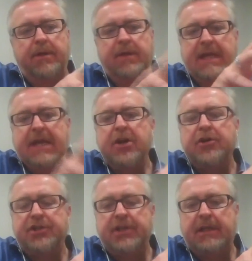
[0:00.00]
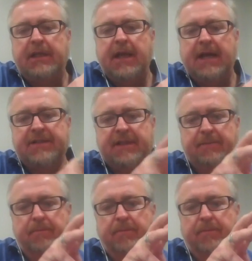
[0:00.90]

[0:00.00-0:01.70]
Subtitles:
the energy as it